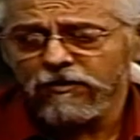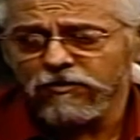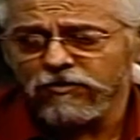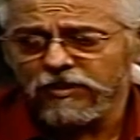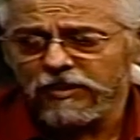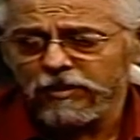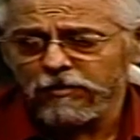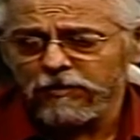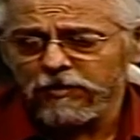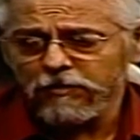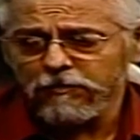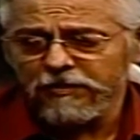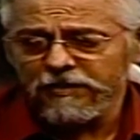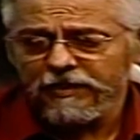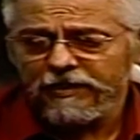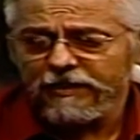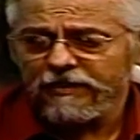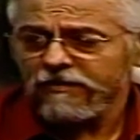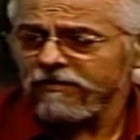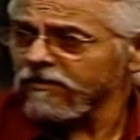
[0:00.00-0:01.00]
gentleman will be
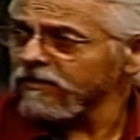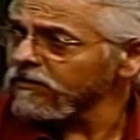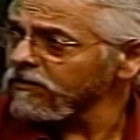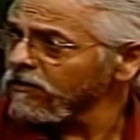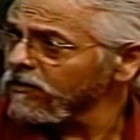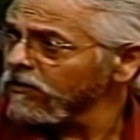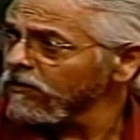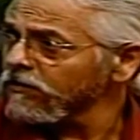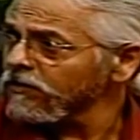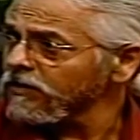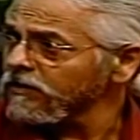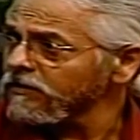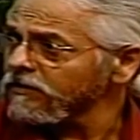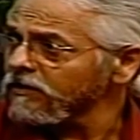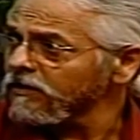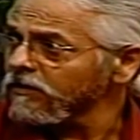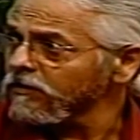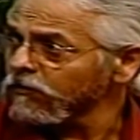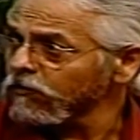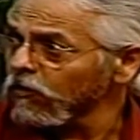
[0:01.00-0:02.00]
handling all
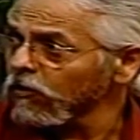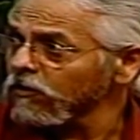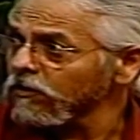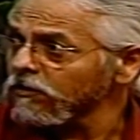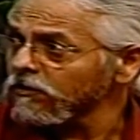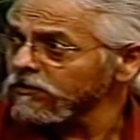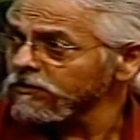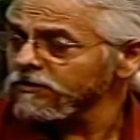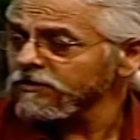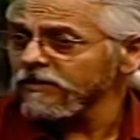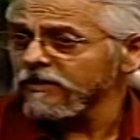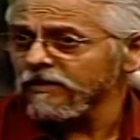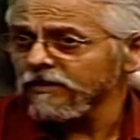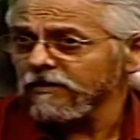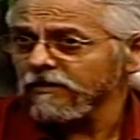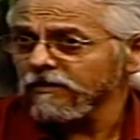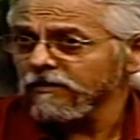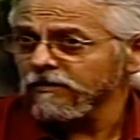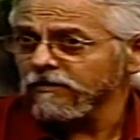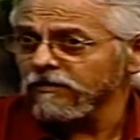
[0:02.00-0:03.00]
the workers,
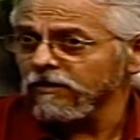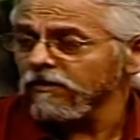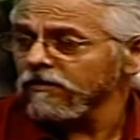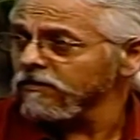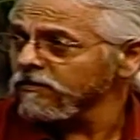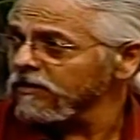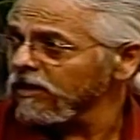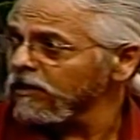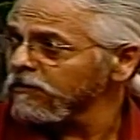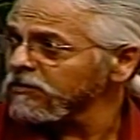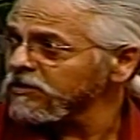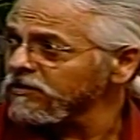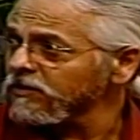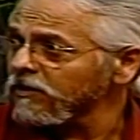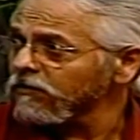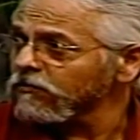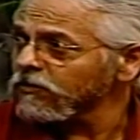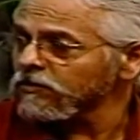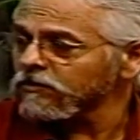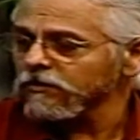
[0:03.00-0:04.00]
Don Thomas out
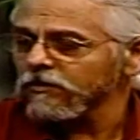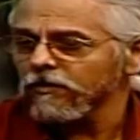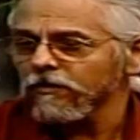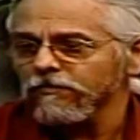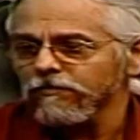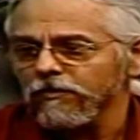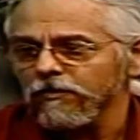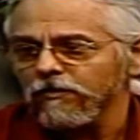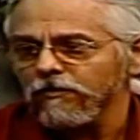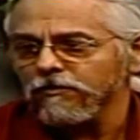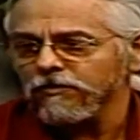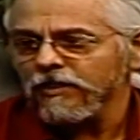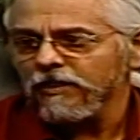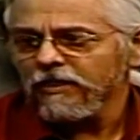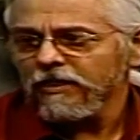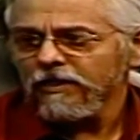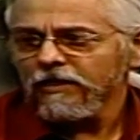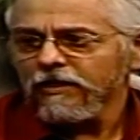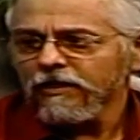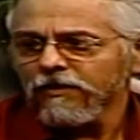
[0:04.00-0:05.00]
of Wichita Falls.
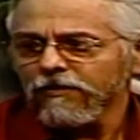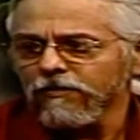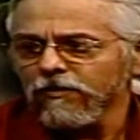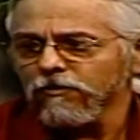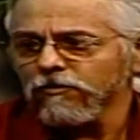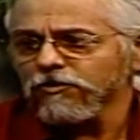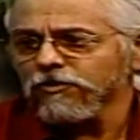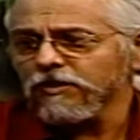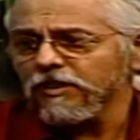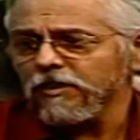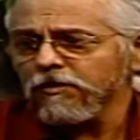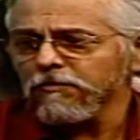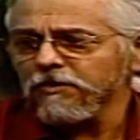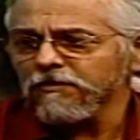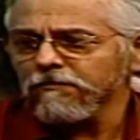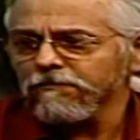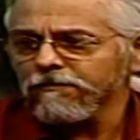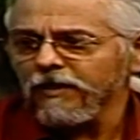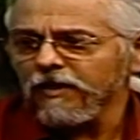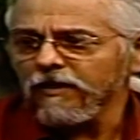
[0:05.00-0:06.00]
Those
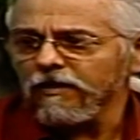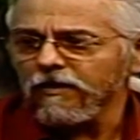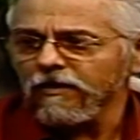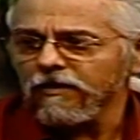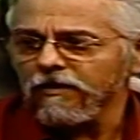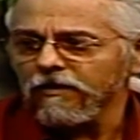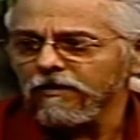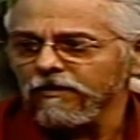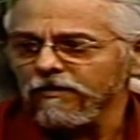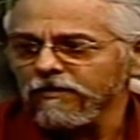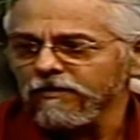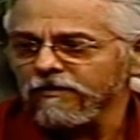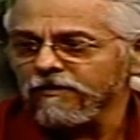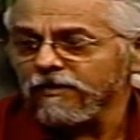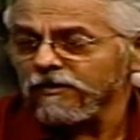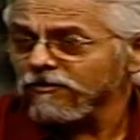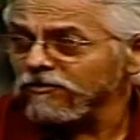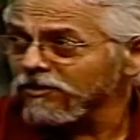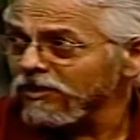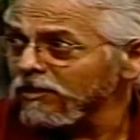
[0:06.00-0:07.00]
gentlemen,
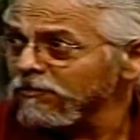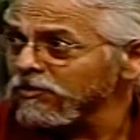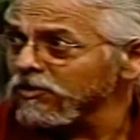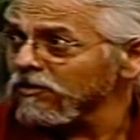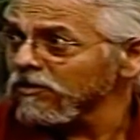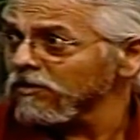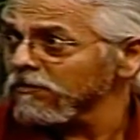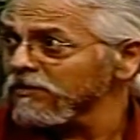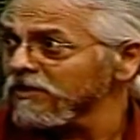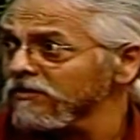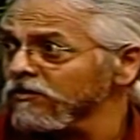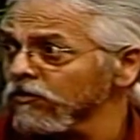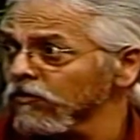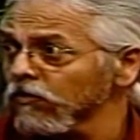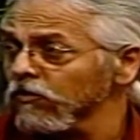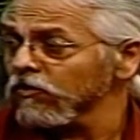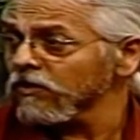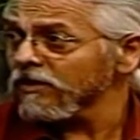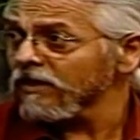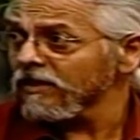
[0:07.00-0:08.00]
their jobs are going to be to
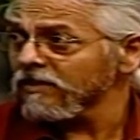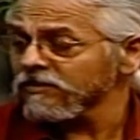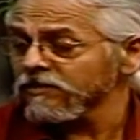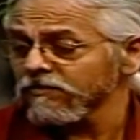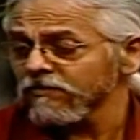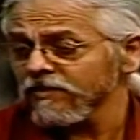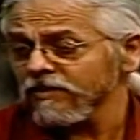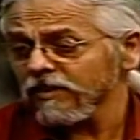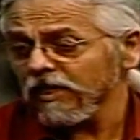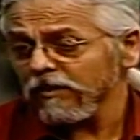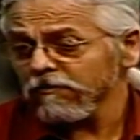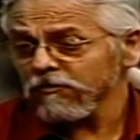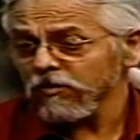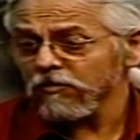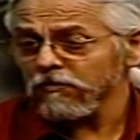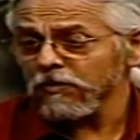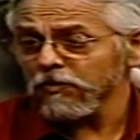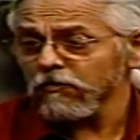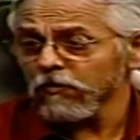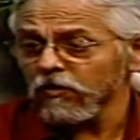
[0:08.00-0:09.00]
organize everything. I'm going
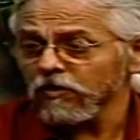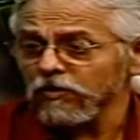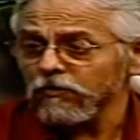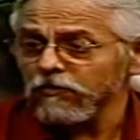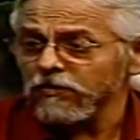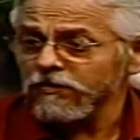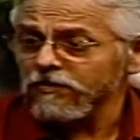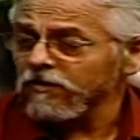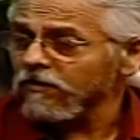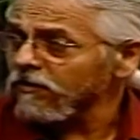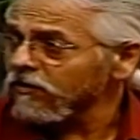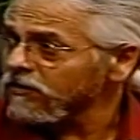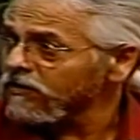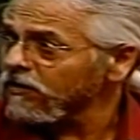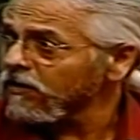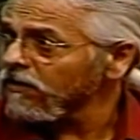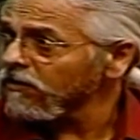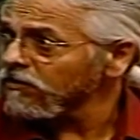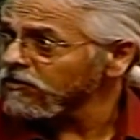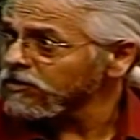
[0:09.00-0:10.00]
to be working with the
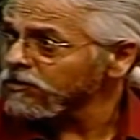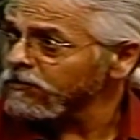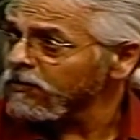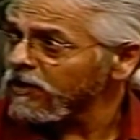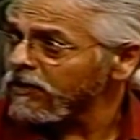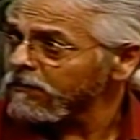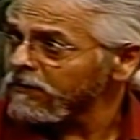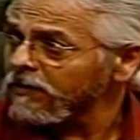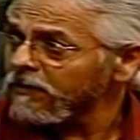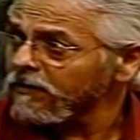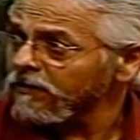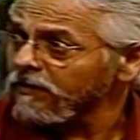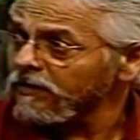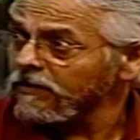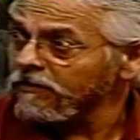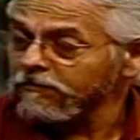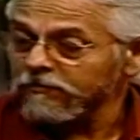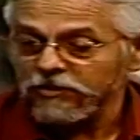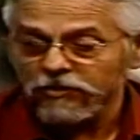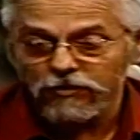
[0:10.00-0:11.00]
archaeologist primarily,
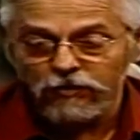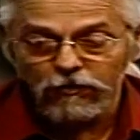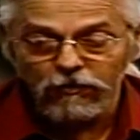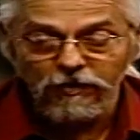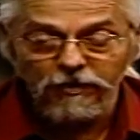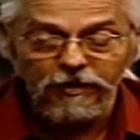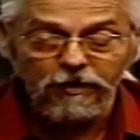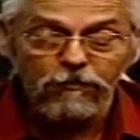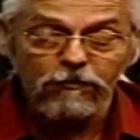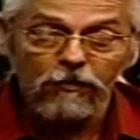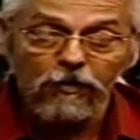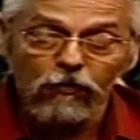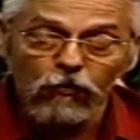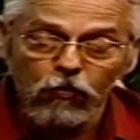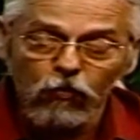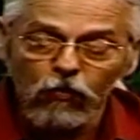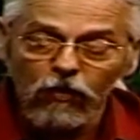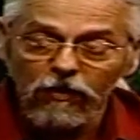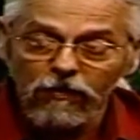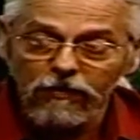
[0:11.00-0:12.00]
showing him
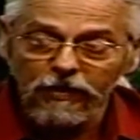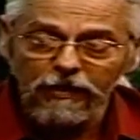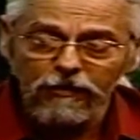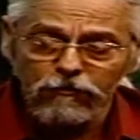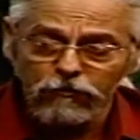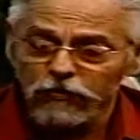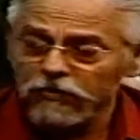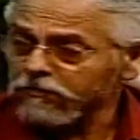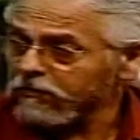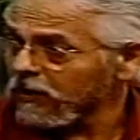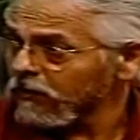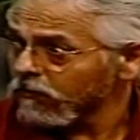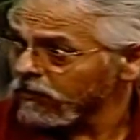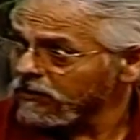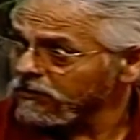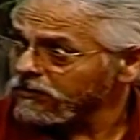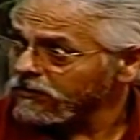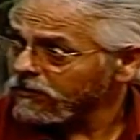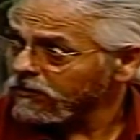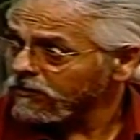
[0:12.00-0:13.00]
with my
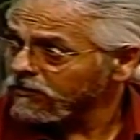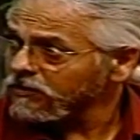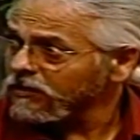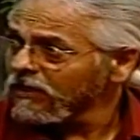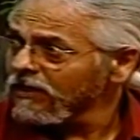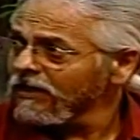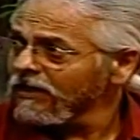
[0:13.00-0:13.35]
research.